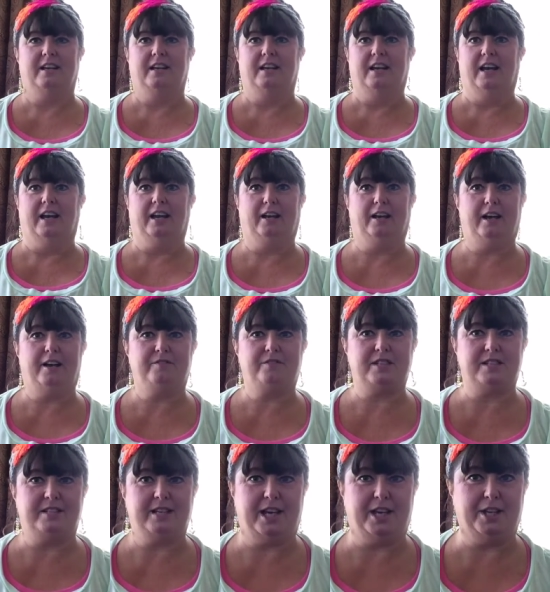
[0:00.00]
And I have to
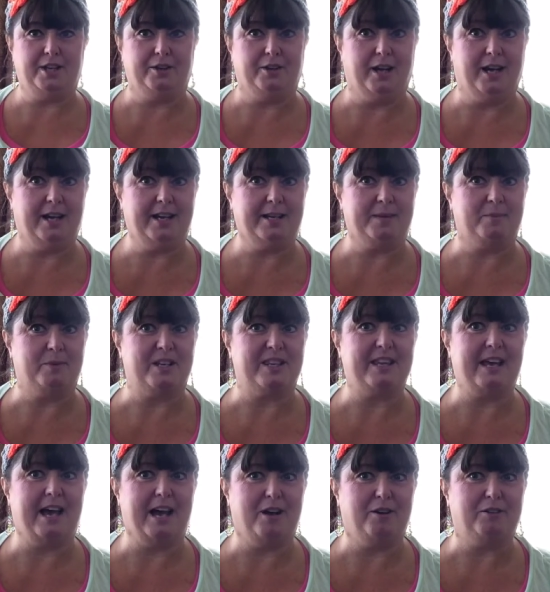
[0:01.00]
tell you, I am
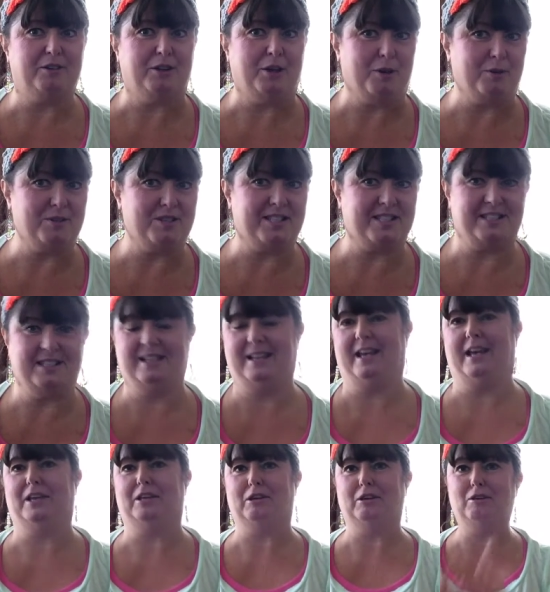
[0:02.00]
without notes
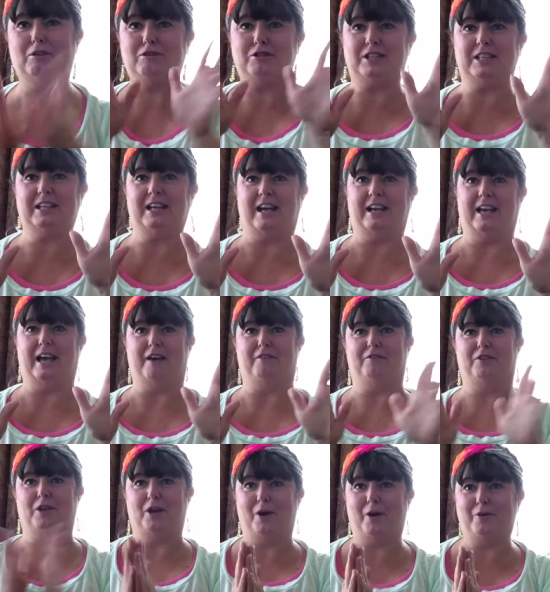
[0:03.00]
today. Usually I have
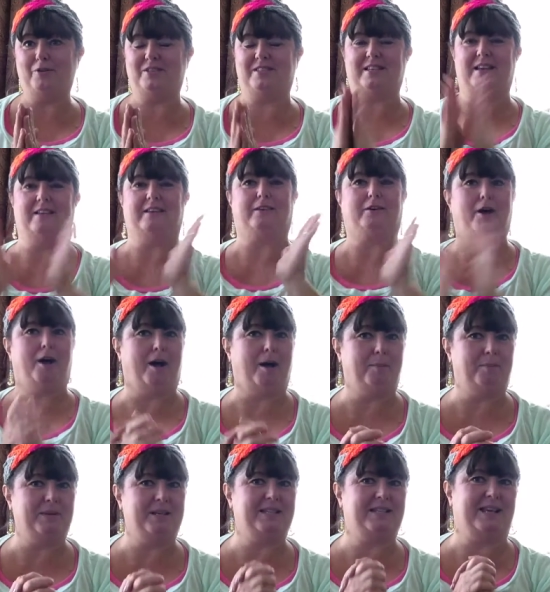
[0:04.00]
notes and
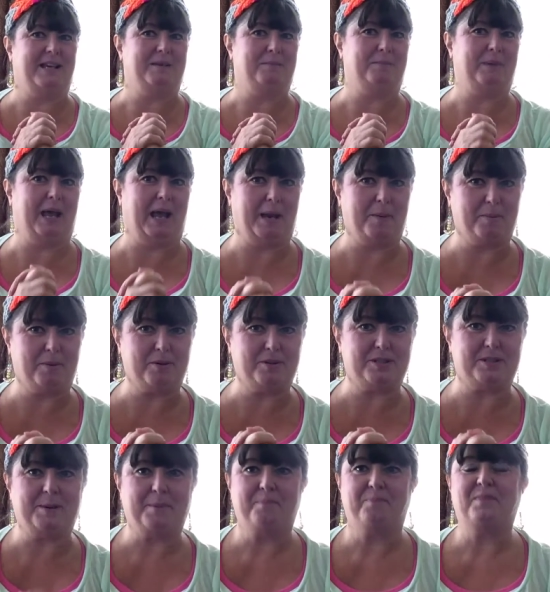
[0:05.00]
copies and
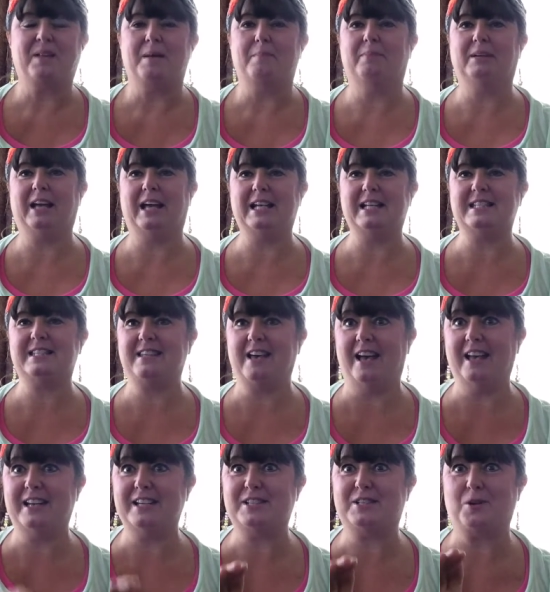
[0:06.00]
papers, but I
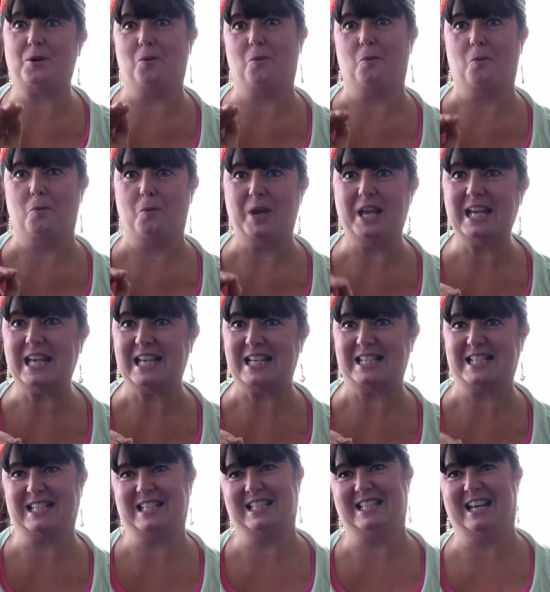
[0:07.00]
decided to wing
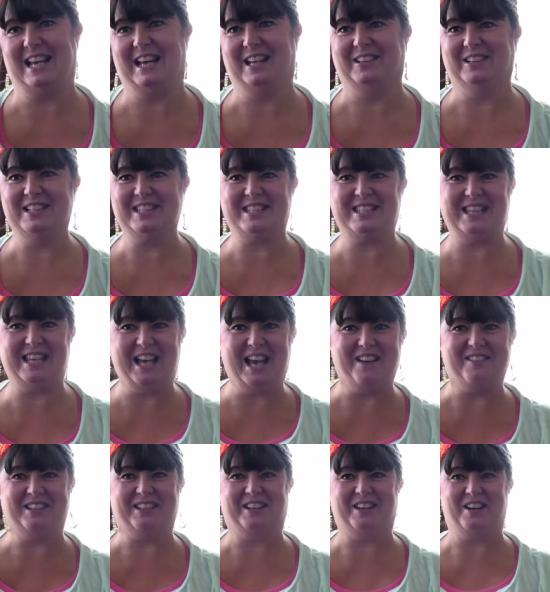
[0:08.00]
it today. Let's see
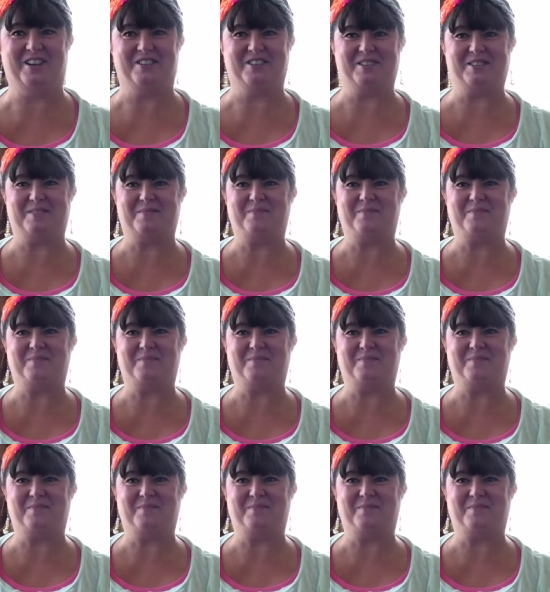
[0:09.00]
how it goes.